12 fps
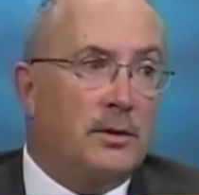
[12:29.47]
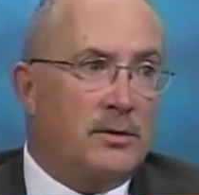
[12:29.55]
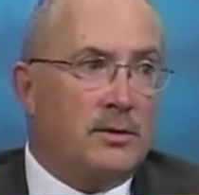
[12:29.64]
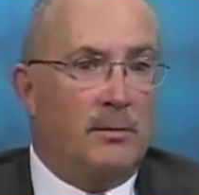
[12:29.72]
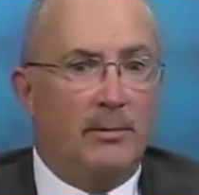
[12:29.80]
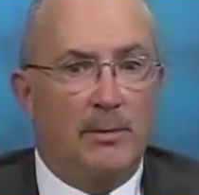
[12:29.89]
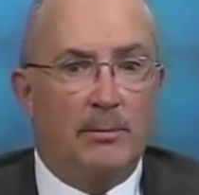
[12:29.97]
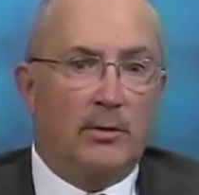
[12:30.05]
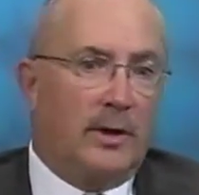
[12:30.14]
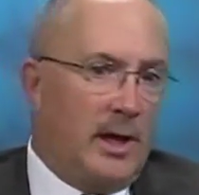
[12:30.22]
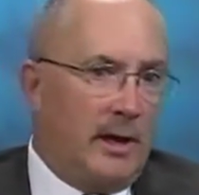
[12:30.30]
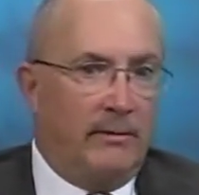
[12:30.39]
Some people
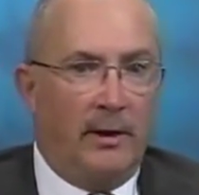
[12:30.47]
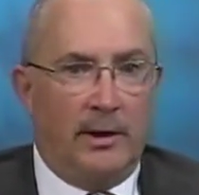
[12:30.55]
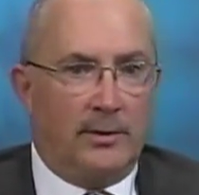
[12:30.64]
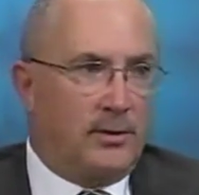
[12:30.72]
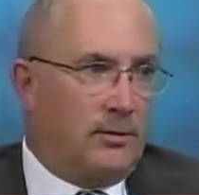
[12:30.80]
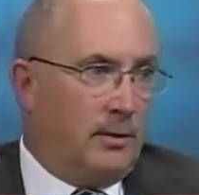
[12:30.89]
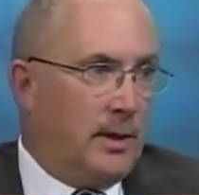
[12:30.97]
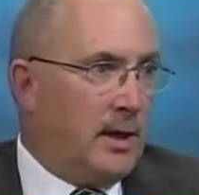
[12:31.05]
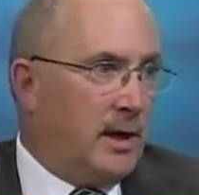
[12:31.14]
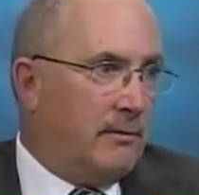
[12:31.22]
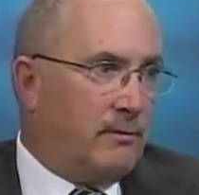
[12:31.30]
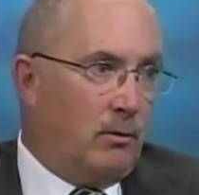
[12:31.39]
can have a nice drink
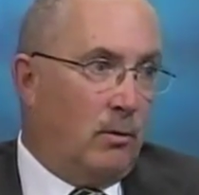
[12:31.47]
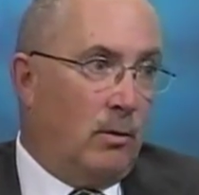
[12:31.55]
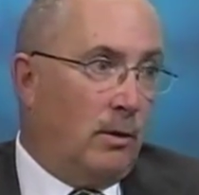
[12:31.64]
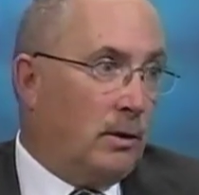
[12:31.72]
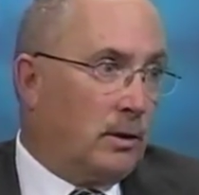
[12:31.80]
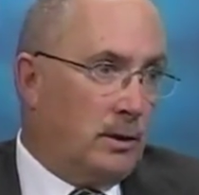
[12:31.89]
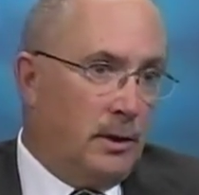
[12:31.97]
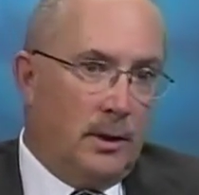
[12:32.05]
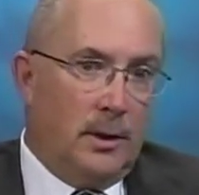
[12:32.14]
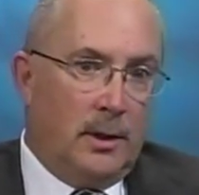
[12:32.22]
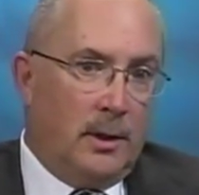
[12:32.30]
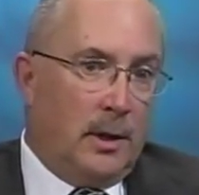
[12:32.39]
after work
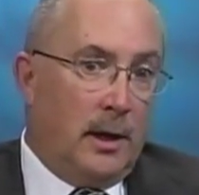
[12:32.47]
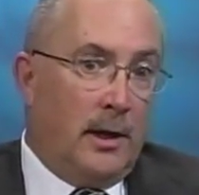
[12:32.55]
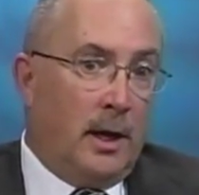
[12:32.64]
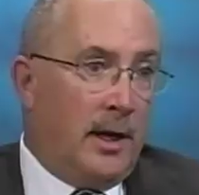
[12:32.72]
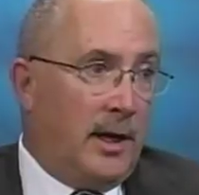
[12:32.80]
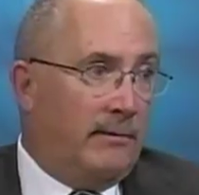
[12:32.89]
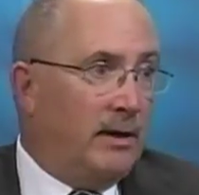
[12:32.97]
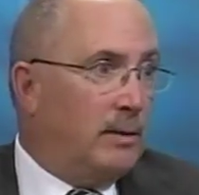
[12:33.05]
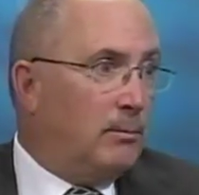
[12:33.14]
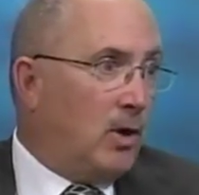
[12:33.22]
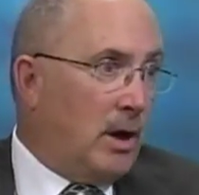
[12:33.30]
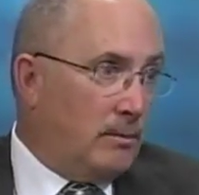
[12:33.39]
and not have any
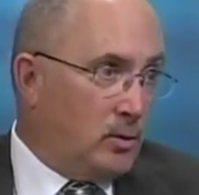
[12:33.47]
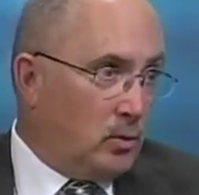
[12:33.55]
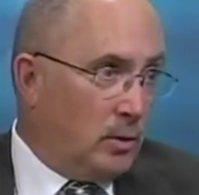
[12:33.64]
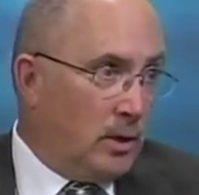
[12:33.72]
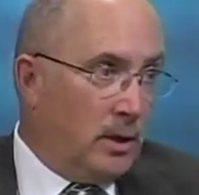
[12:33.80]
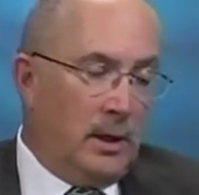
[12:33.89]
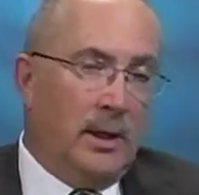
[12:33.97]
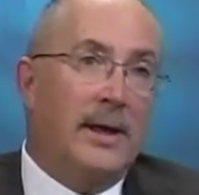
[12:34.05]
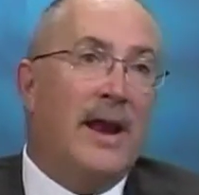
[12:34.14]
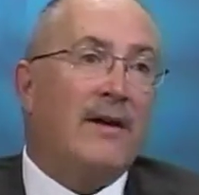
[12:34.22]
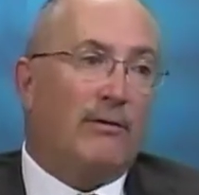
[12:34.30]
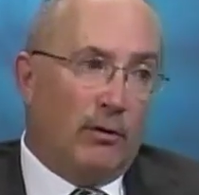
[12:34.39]
problems with it. And it
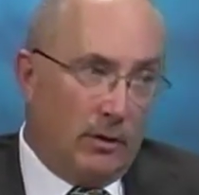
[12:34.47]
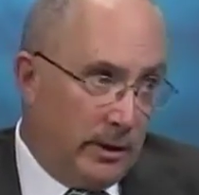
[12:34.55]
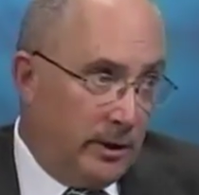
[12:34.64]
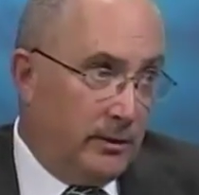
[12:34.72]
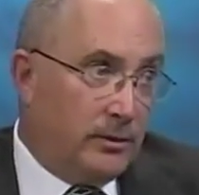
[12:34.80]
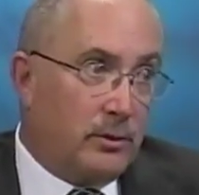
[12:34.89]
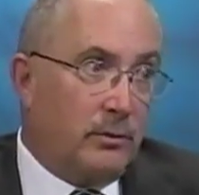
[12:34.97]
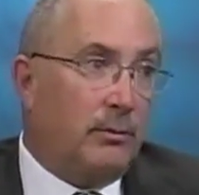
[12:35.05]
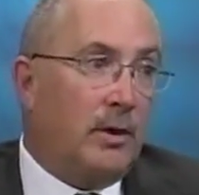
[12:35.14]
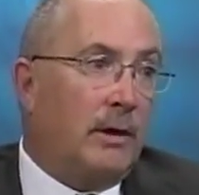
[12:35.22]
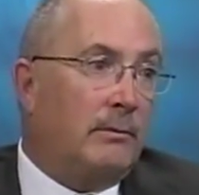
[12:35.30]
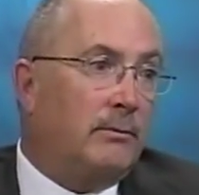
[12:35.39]
never leads to
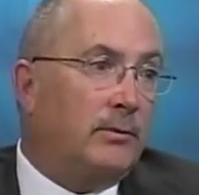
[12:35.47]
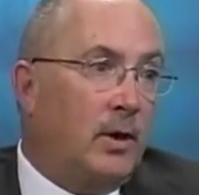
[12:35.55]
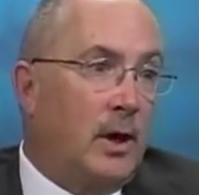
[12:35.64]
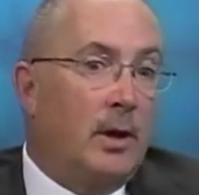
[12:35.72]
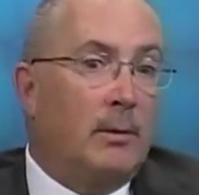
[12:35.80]
problems.